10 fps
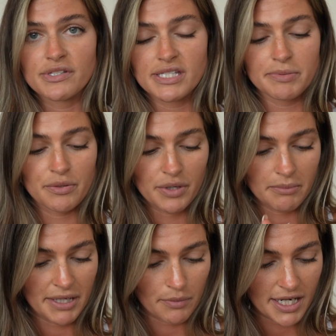It's been one of
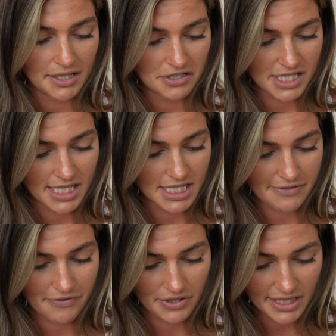my ride or dies
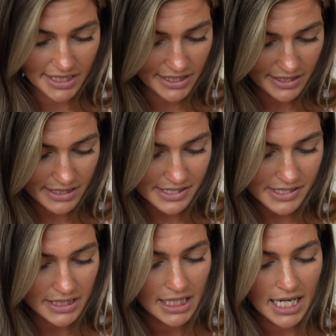for years.